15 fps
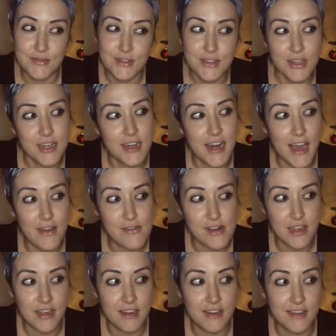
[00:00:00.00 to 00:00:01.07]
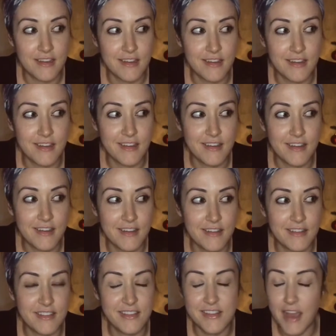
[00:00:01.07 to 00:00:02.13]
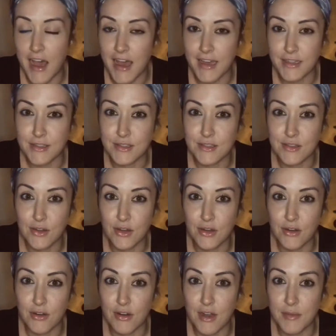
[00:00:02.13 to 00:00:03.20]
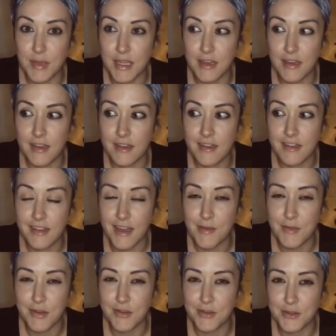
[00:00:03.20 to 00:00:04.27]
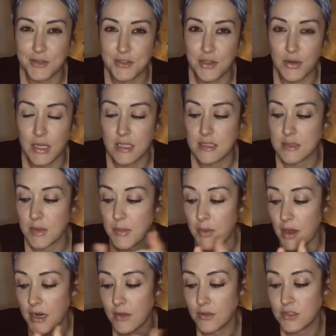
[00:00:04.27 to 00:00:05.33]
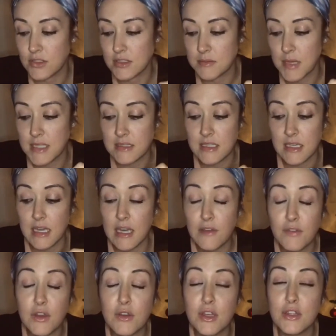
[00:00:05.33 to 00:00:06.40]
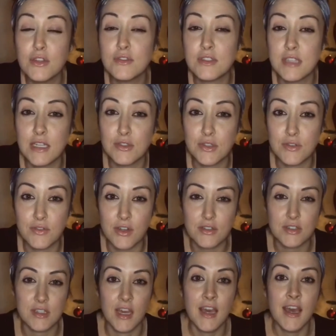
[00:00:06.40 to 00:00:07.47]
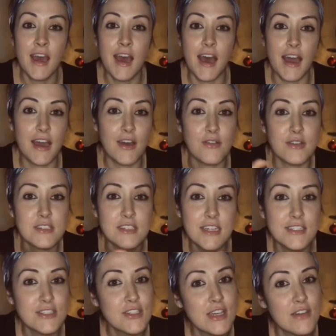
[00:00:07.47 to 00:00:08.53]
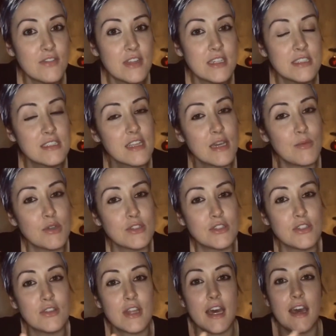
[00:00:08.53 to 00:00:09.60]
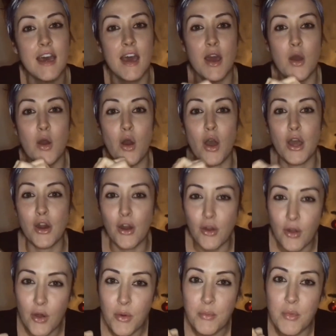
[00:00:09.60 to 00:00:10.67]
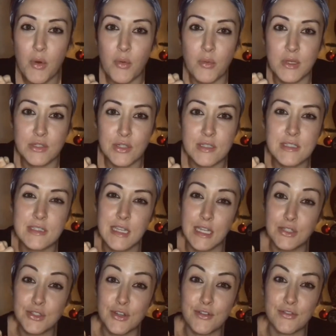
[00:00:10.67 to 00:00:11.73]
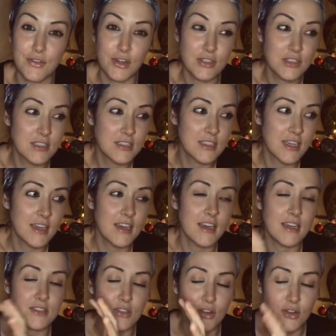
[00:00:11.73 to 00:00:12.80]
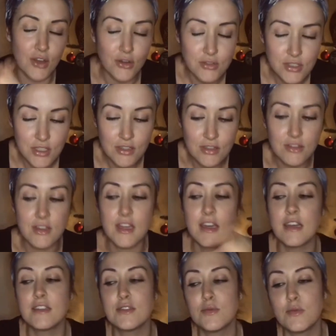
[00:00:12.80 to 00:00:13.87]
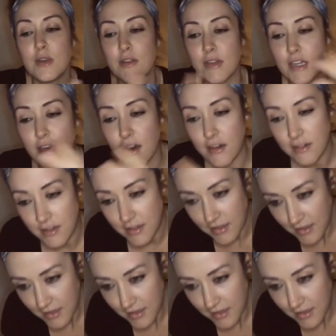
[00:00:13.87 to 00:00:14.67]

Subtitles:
So I didn't have any dyes or crummy chemicals going into my body, which is amazing if you can use nature first. I always like to give the disclaimer too that in our home, we trust nature first. It's our go-to. It's where we go.